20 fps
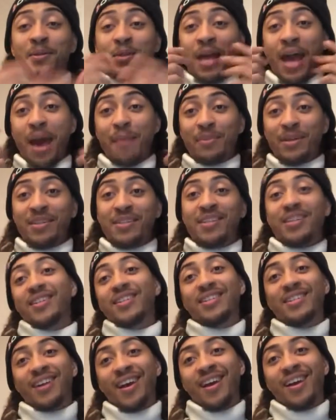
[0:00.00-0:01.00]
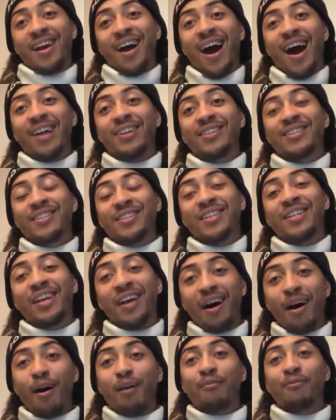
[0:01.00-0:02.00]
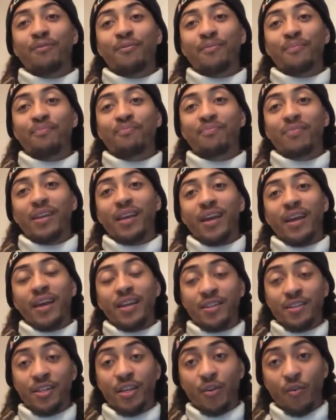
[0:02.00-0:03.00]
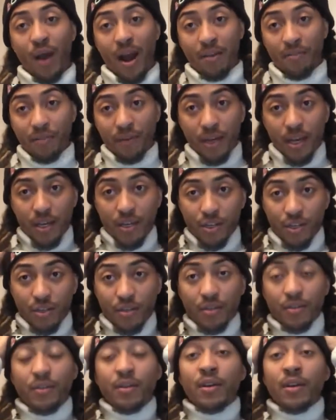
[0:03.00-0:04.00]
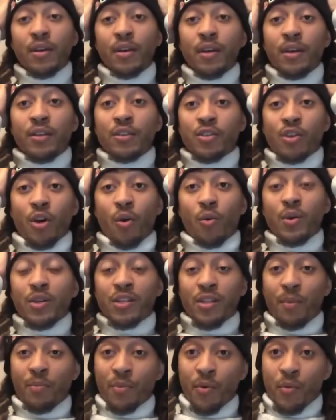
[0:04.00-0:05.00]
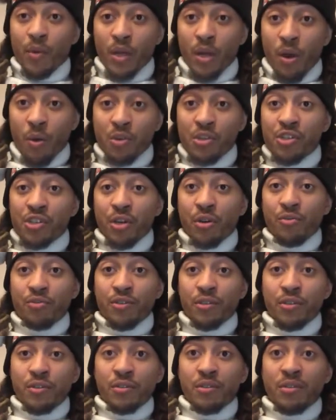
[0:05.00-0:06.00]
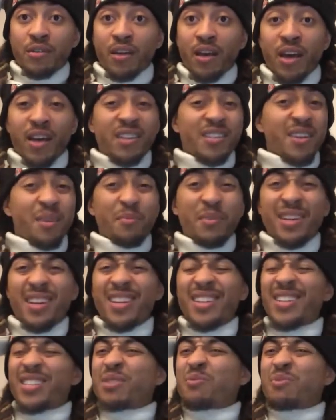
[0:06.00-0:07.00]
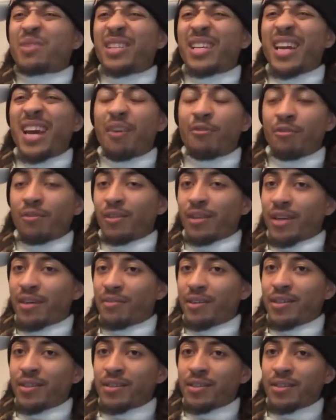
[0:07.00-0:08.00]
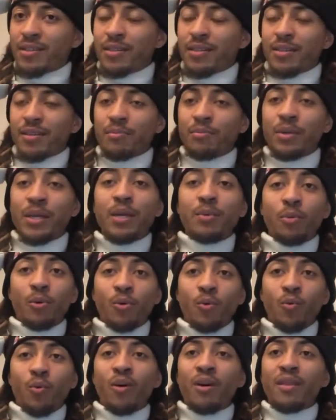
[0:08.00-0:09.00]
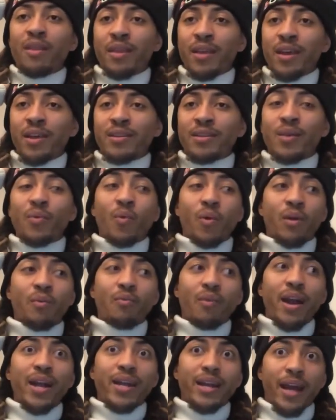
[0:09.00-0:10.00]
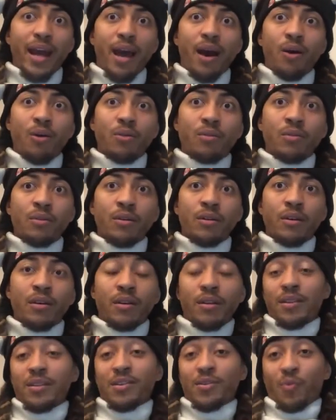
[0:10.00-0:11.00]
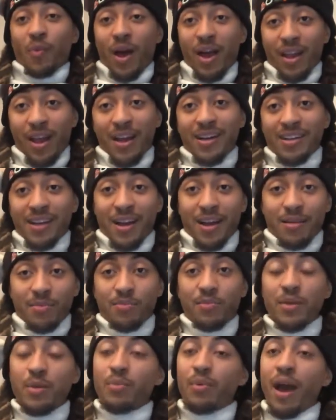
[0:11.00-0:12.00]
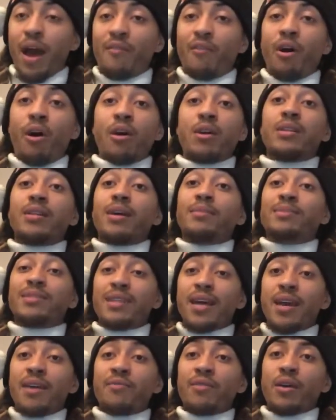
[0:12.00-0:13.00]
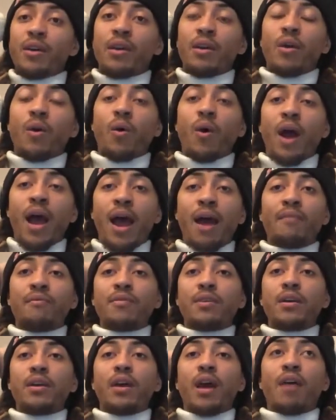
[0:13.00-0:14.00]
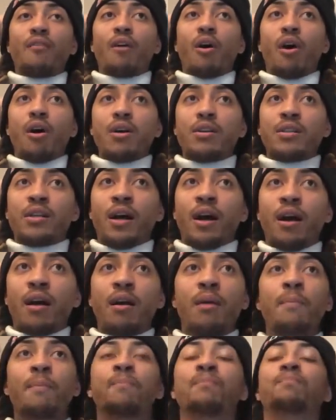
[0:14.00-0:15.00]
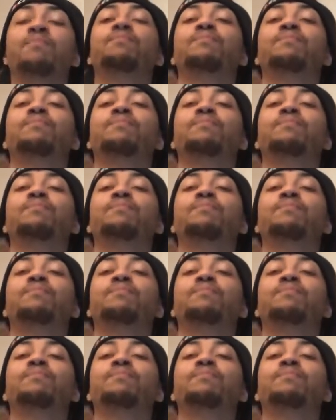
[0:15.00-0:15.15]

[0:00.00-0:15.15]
tap into the psychology of instant gratification. So it's something we know as children and something that doesn't really ever leave us. People want things, they want them right now. This is why a lot of times people have a hard time saving or have the have a hard time